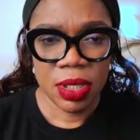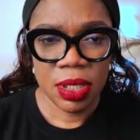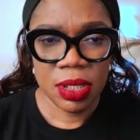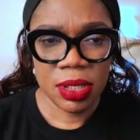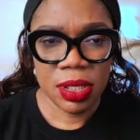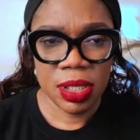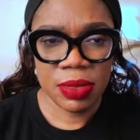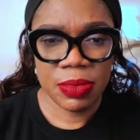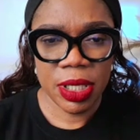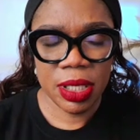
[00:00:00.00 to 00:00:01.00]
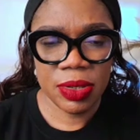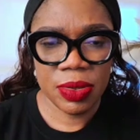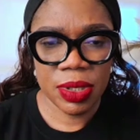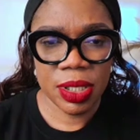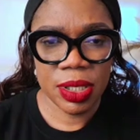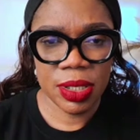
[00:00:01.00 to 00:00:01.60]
It says my network